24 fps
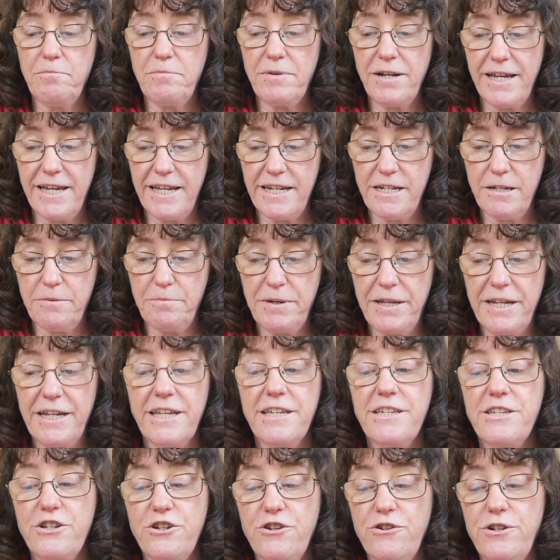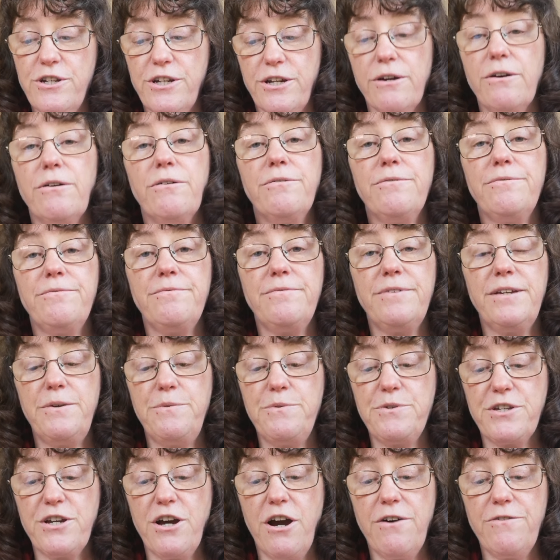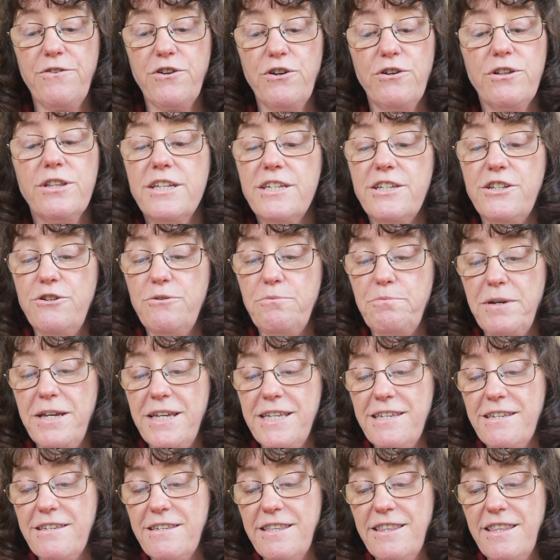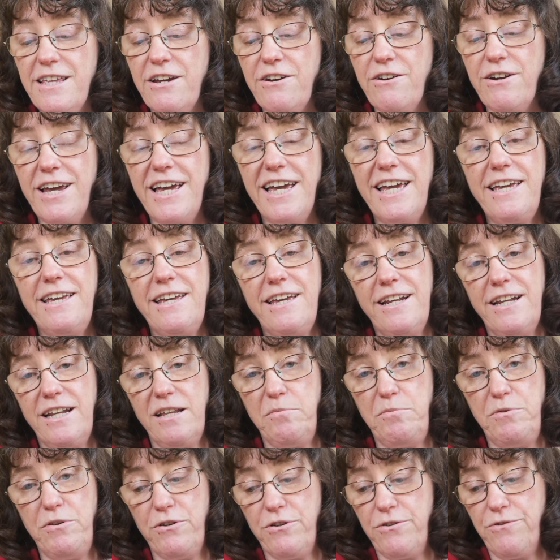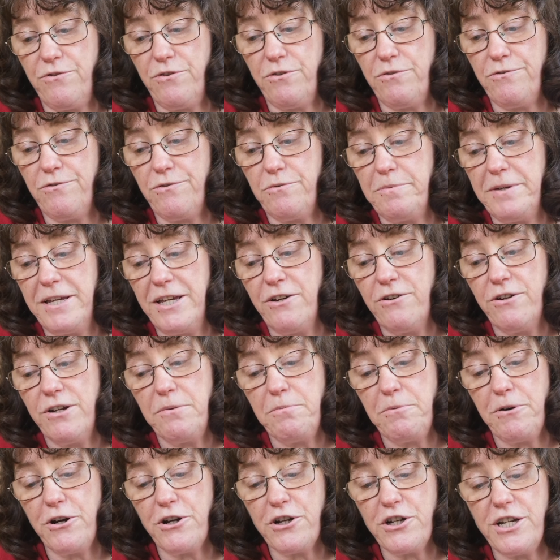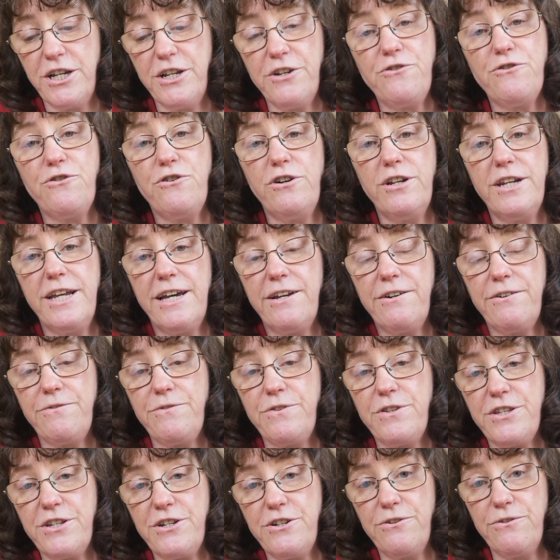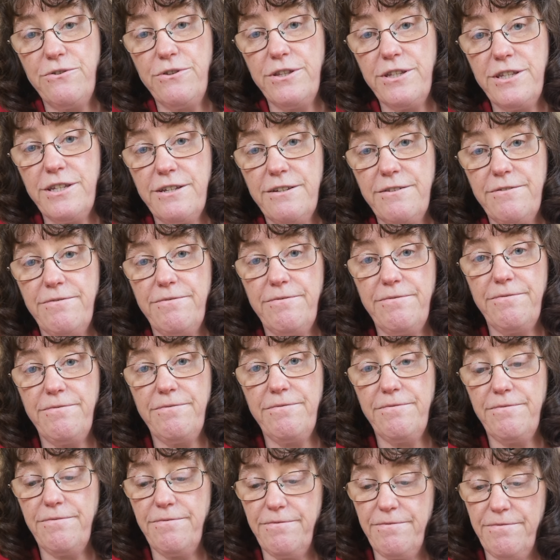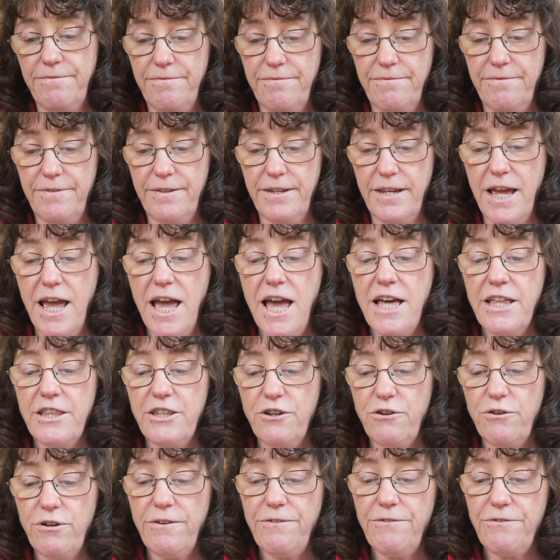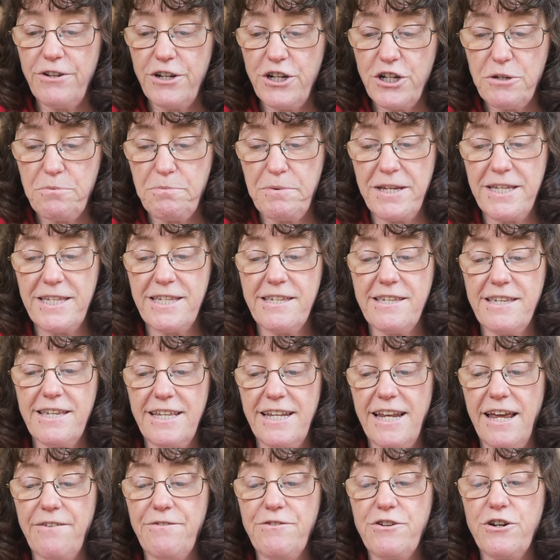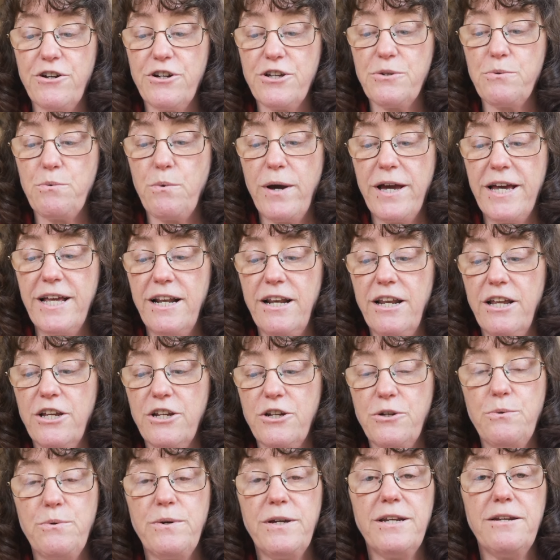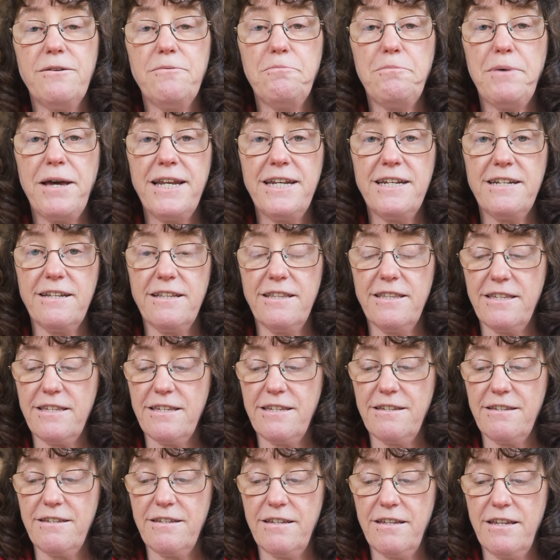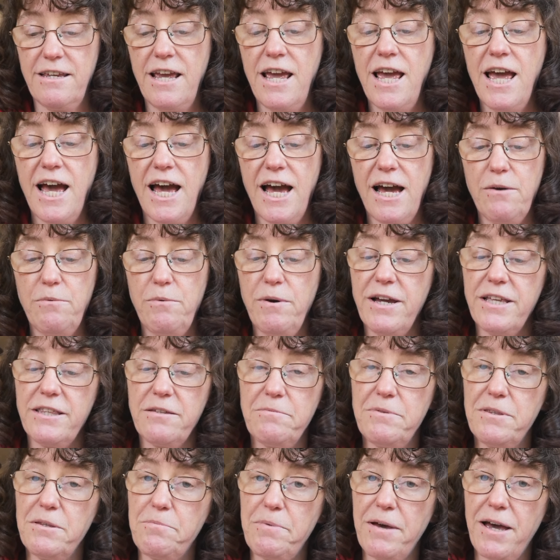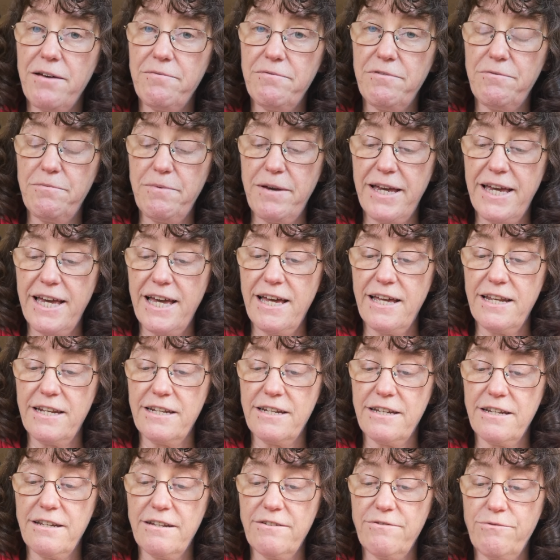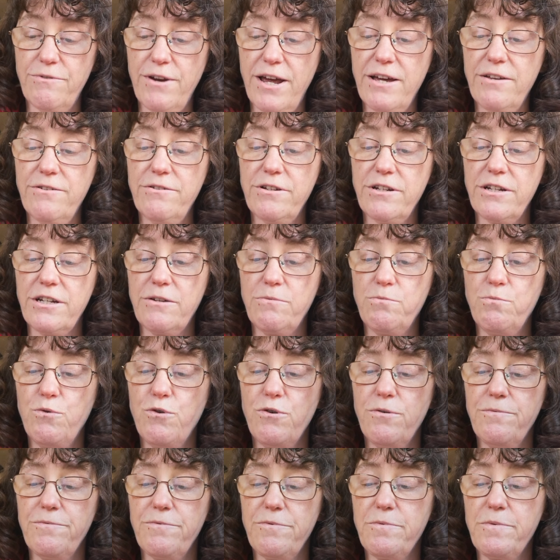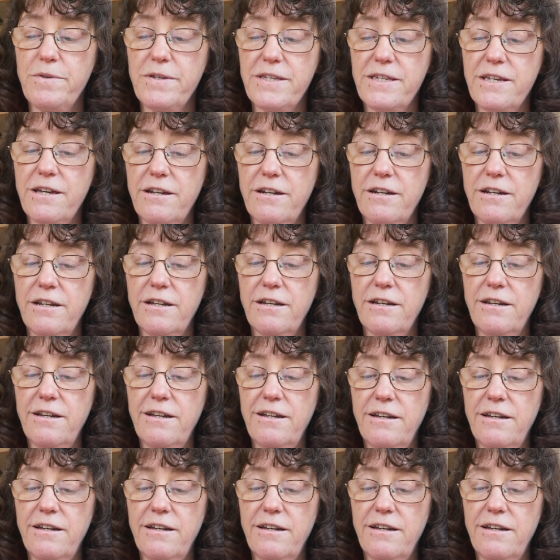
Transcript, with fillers: But I end up in his studio. He was carving all these new pieces and they are achingly beautiful for being only partially drawn out of the stones. The only finished pieces he left are his whale twin pendants. I weigh them in the palm of my hand, rounded and warm from the sun.